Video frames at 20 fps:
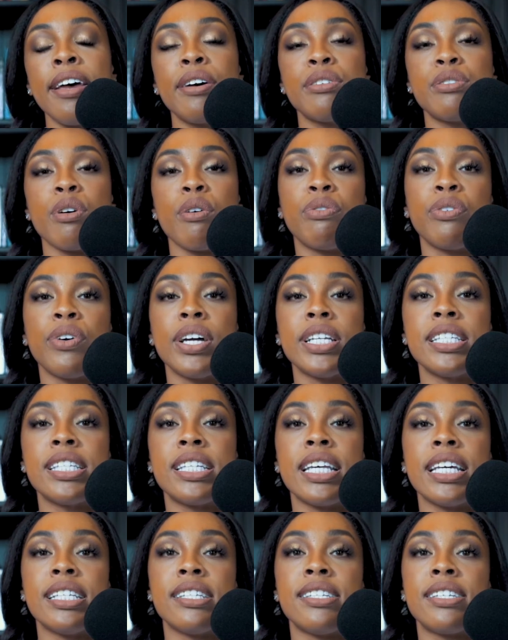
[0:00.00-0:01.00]
So for
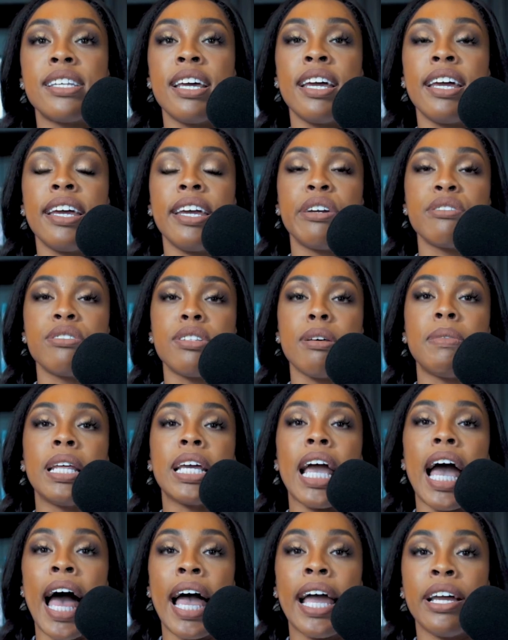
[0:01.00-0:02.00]
instance, here's
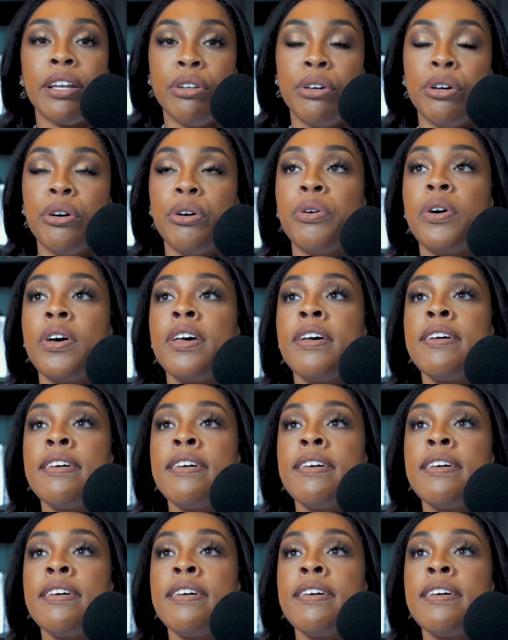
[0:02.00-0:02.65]
something I do.